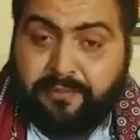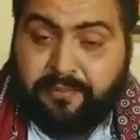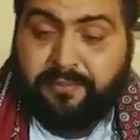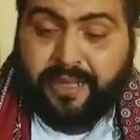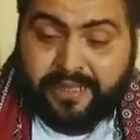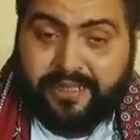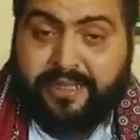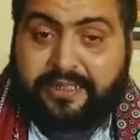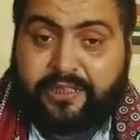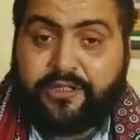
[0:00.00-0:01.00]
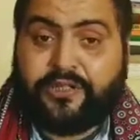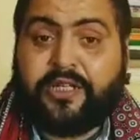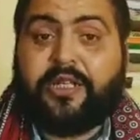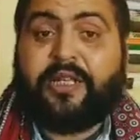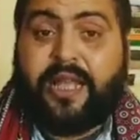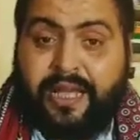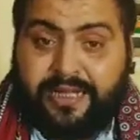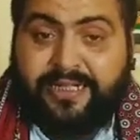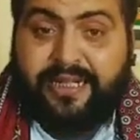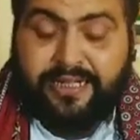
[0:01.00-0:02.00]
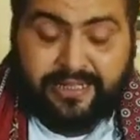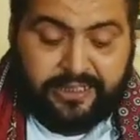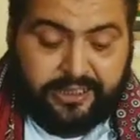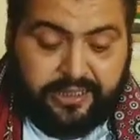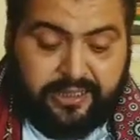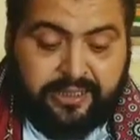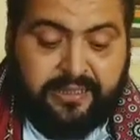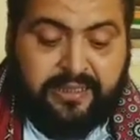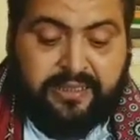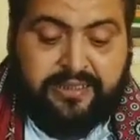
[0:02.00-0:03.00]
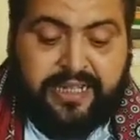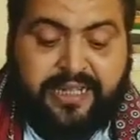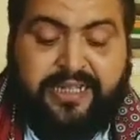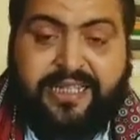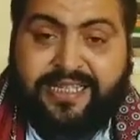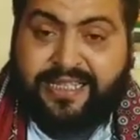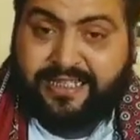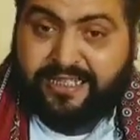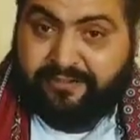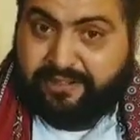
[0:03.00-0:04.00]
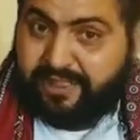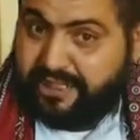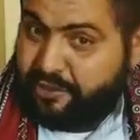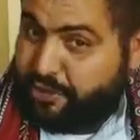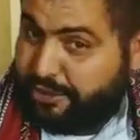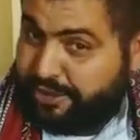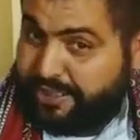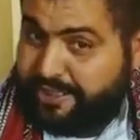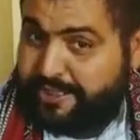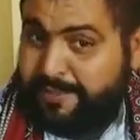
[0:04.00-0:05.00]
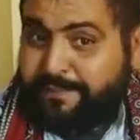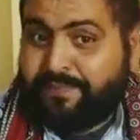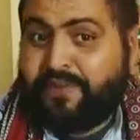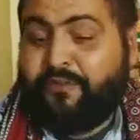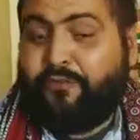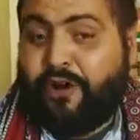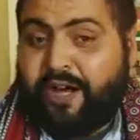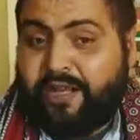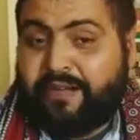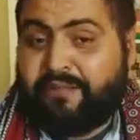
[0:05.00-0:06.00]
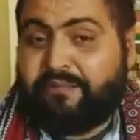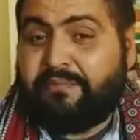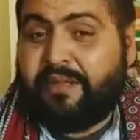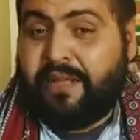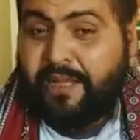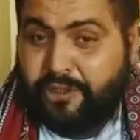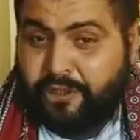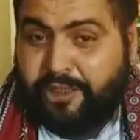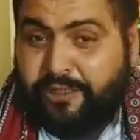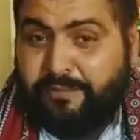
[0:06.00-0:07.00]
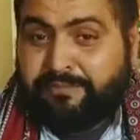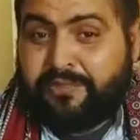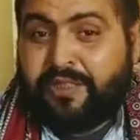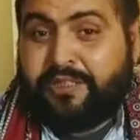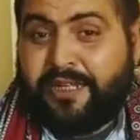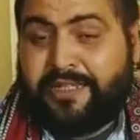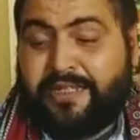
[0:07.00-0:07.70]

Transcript: male characters, Alec and Angel, they destructively construct Tess. For Angel, Tess